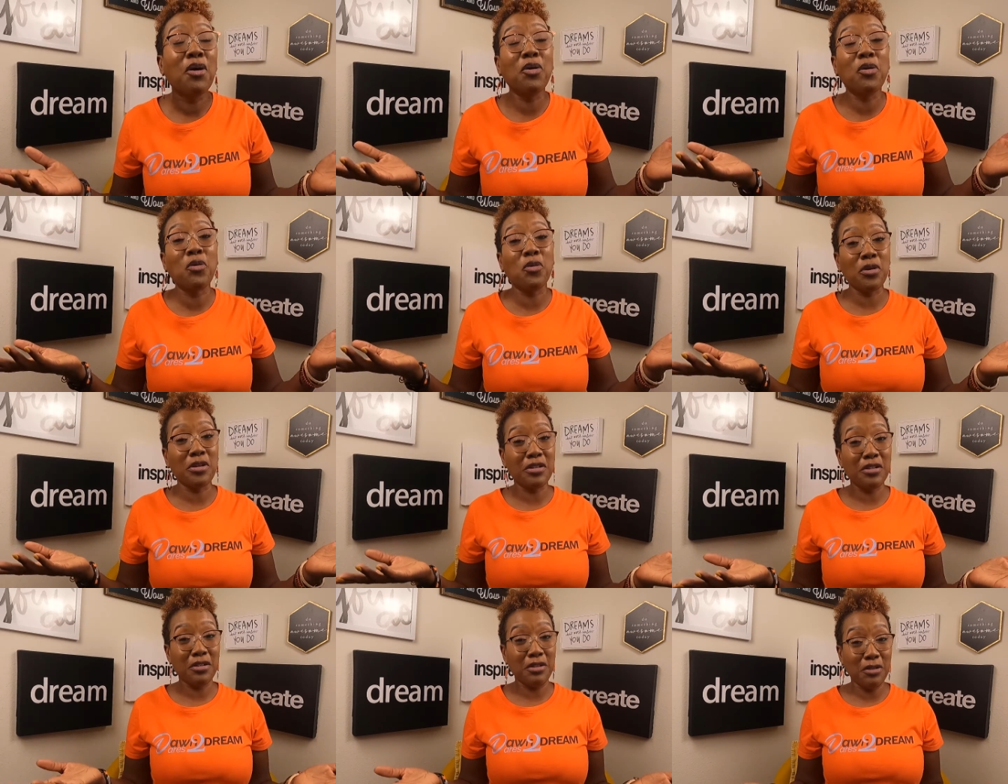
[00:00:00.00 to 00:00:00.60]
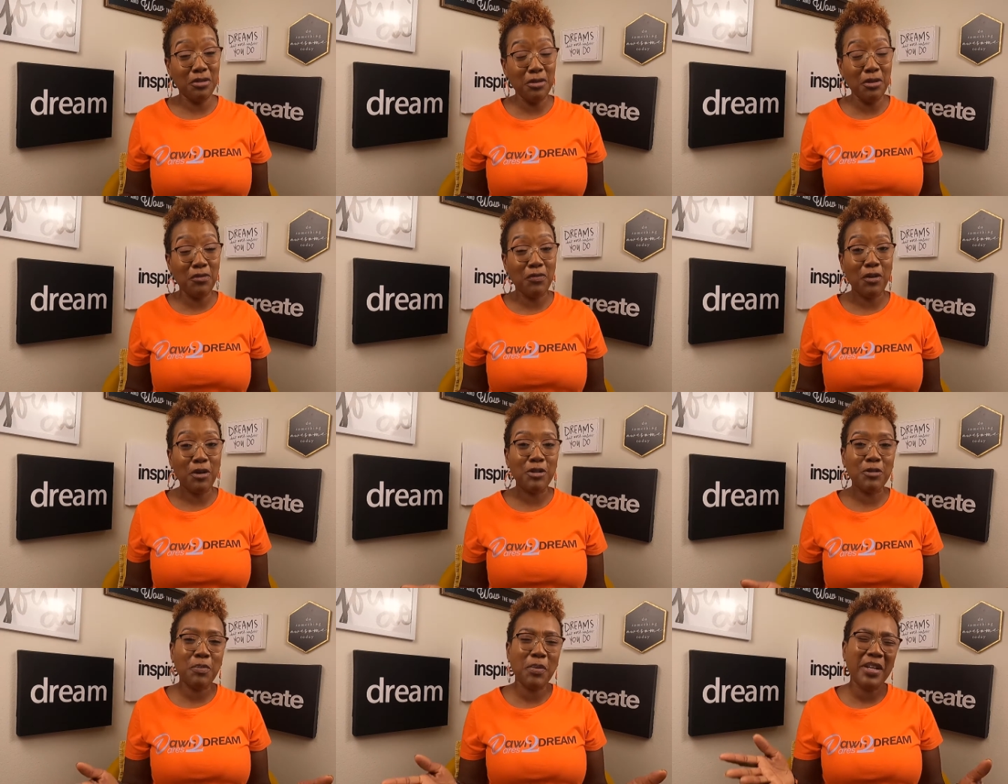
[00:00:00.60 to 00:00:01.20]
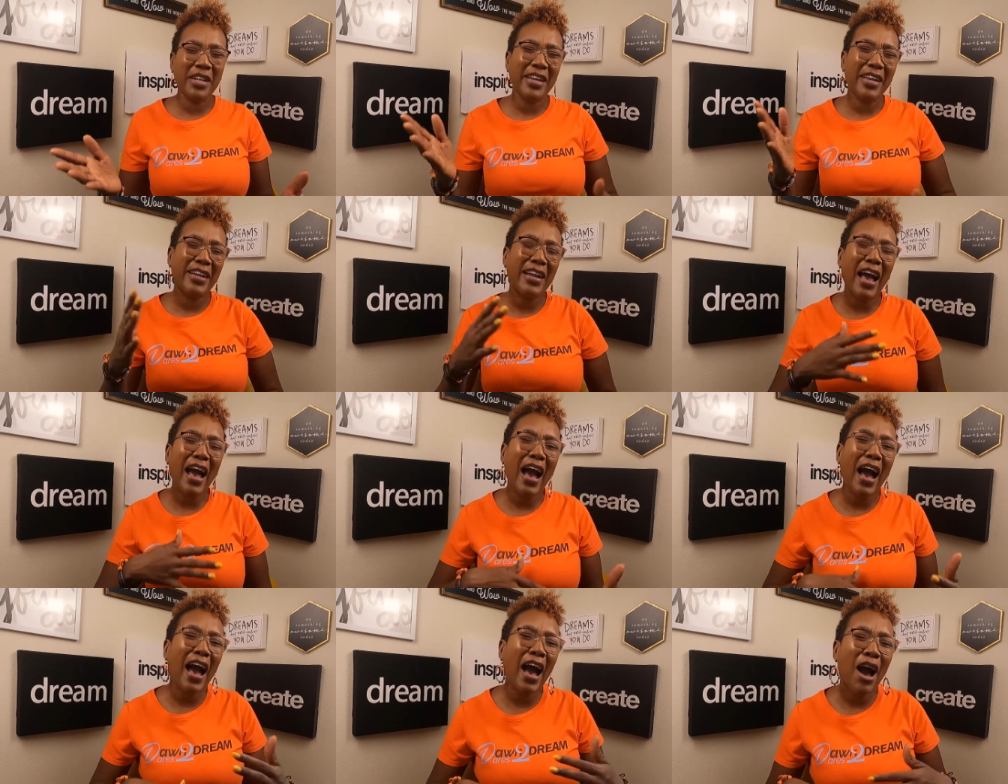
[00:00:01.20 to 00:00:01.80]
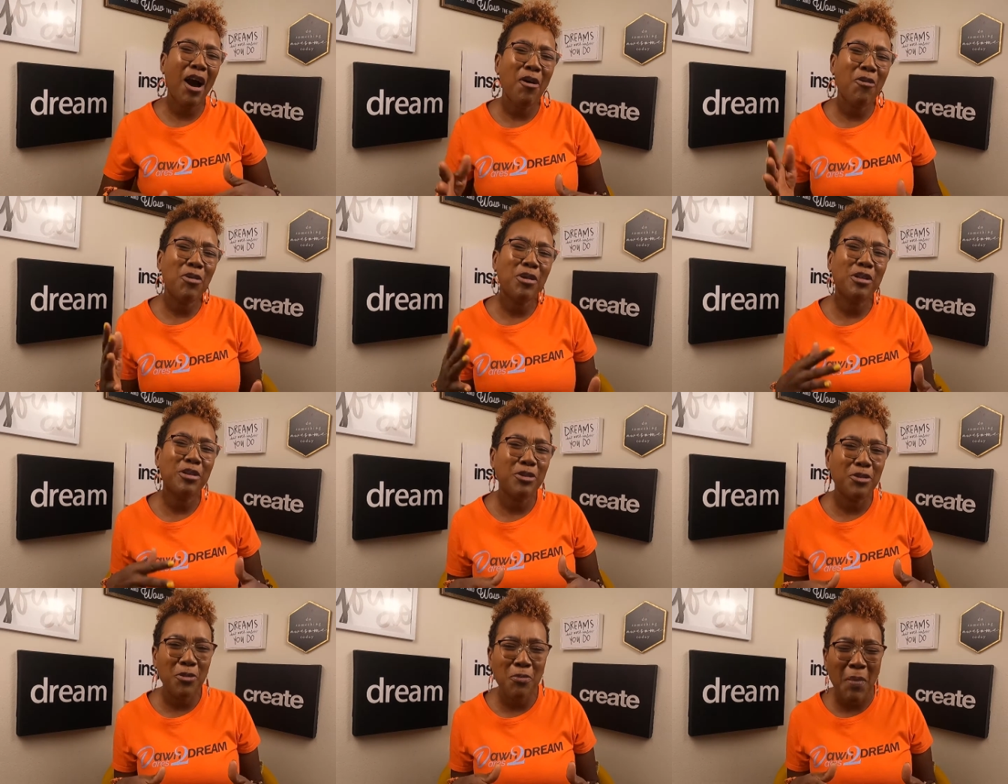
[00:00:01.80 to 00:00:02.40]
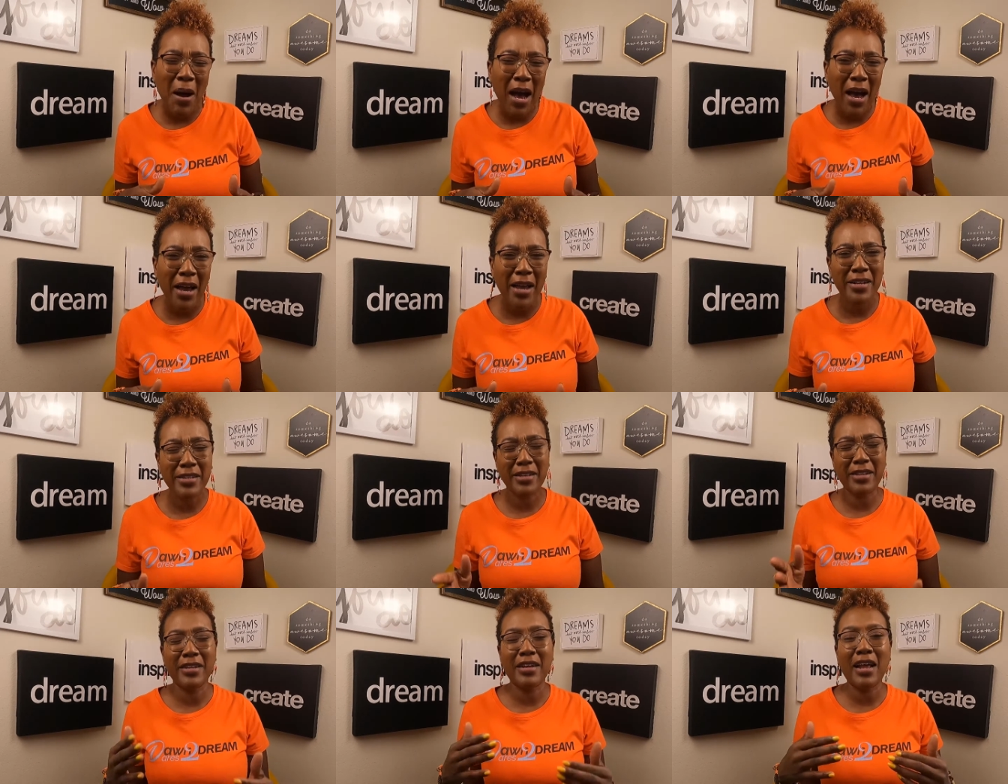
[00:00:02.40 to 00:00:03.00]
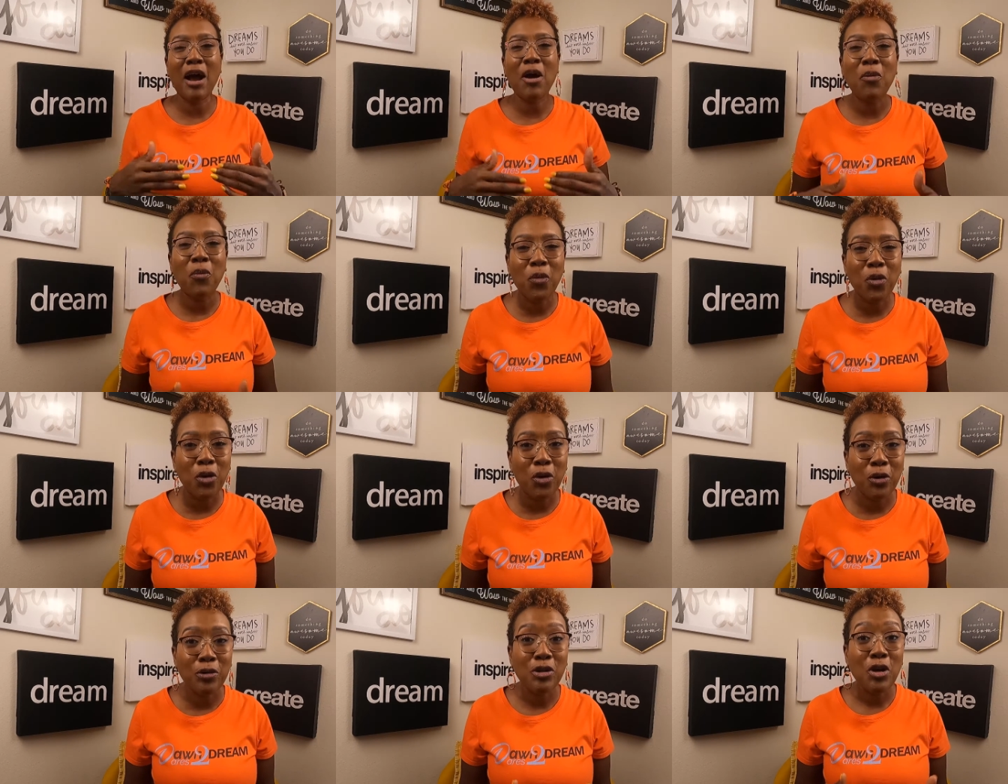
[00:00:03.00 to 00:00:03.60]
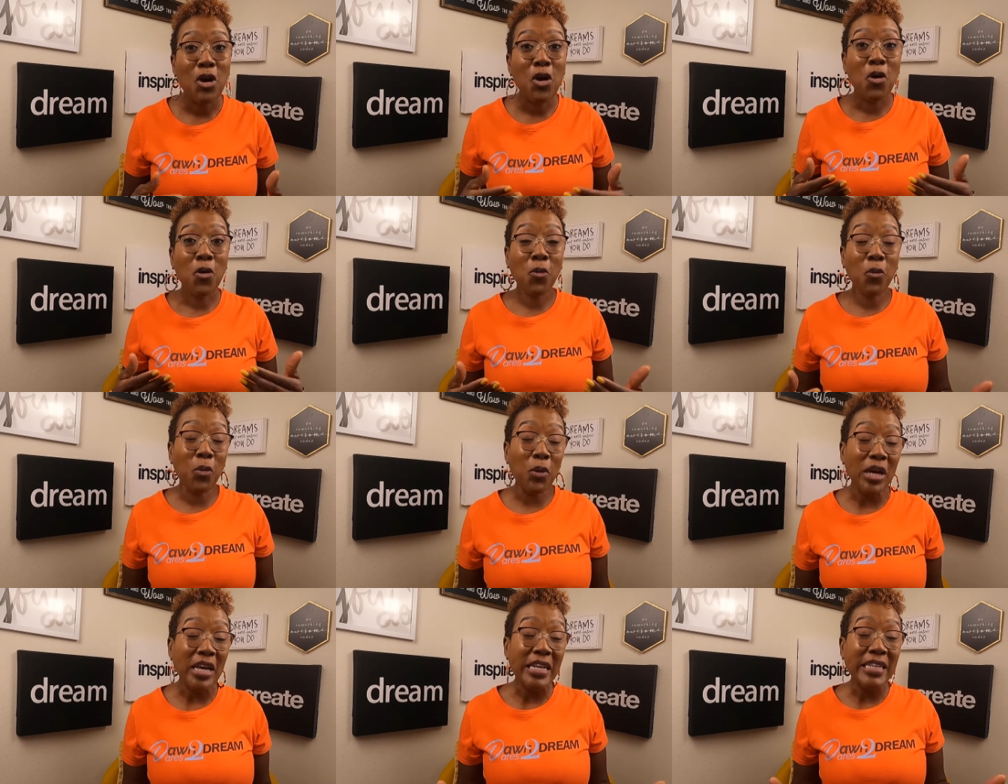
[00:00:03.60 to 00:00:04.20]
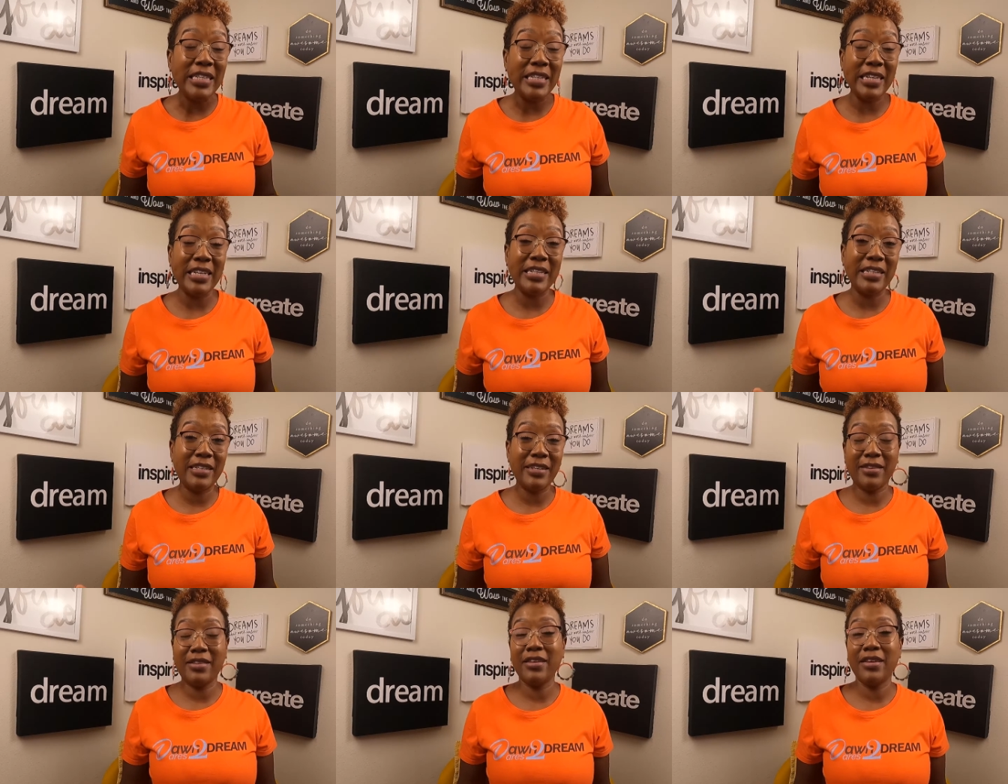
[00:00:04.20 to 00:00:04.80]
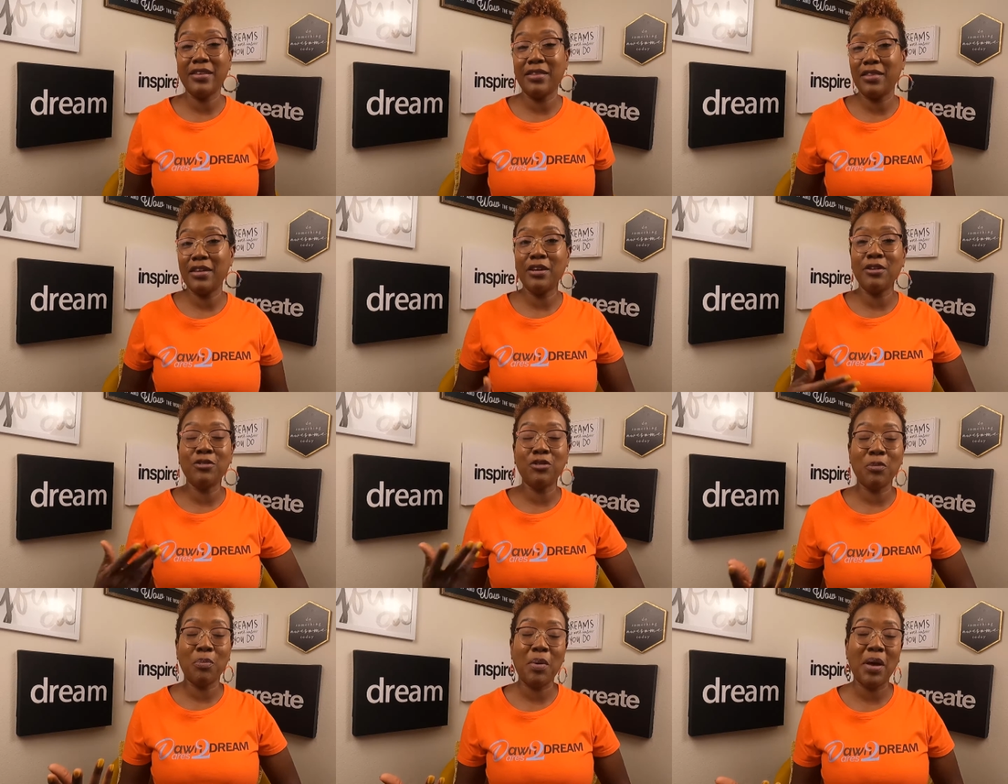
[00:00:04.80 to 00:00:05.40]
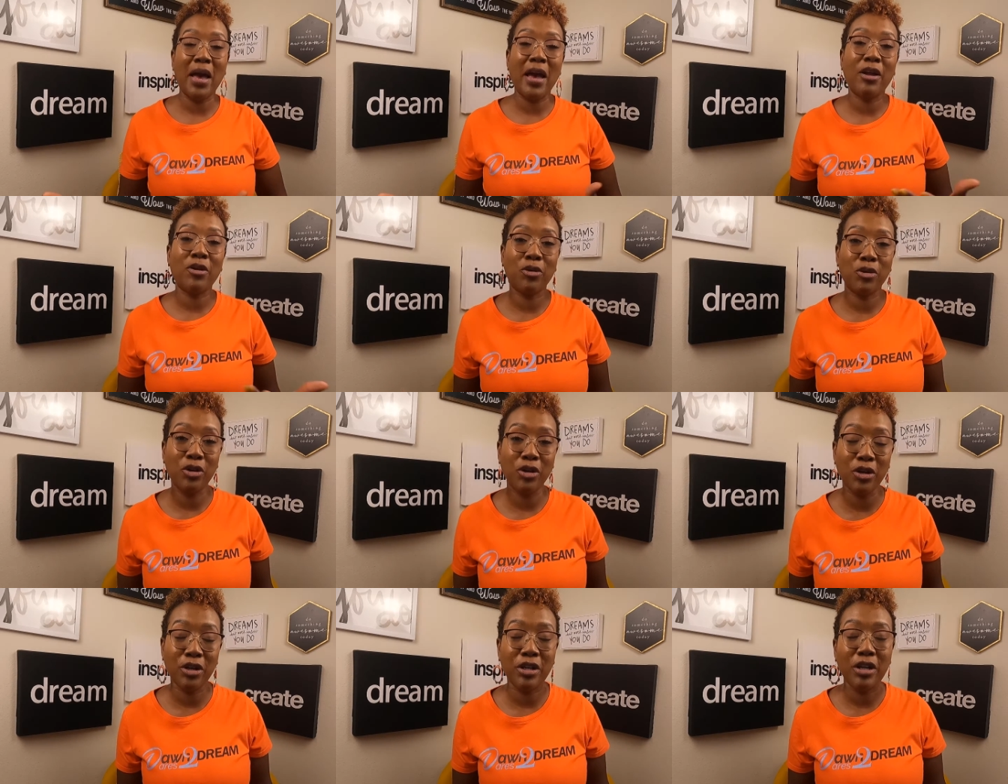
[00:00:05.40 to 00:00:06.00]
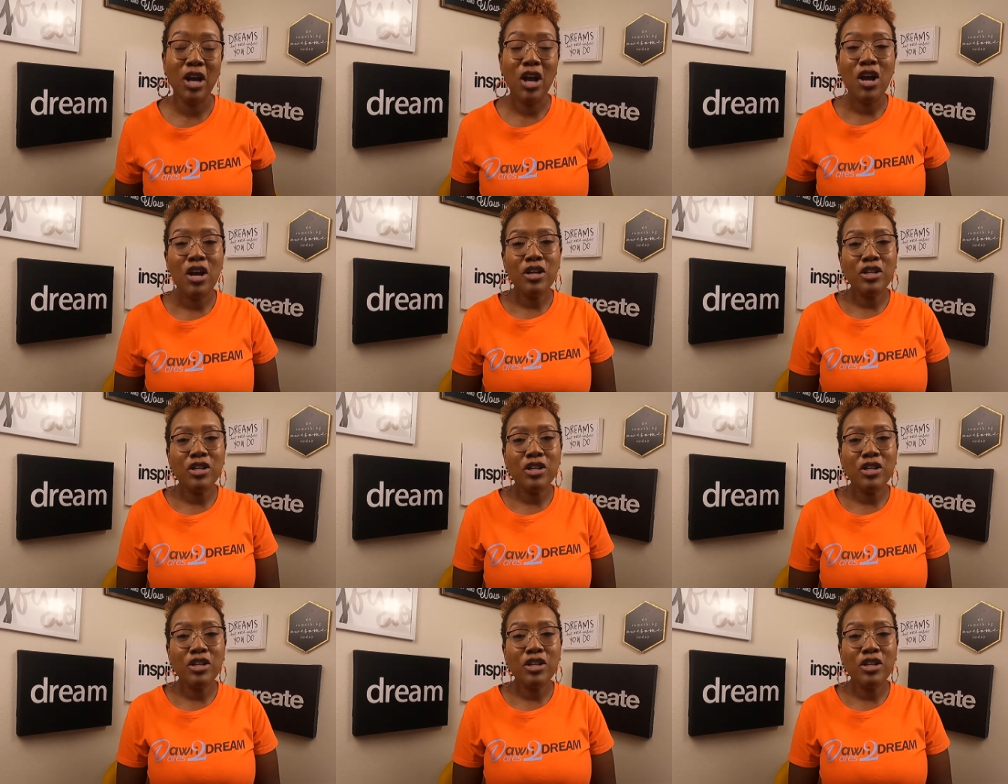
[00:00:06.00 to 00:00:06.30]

according to the universe. But in our little minds and in our world, we tend to think things are bad or good.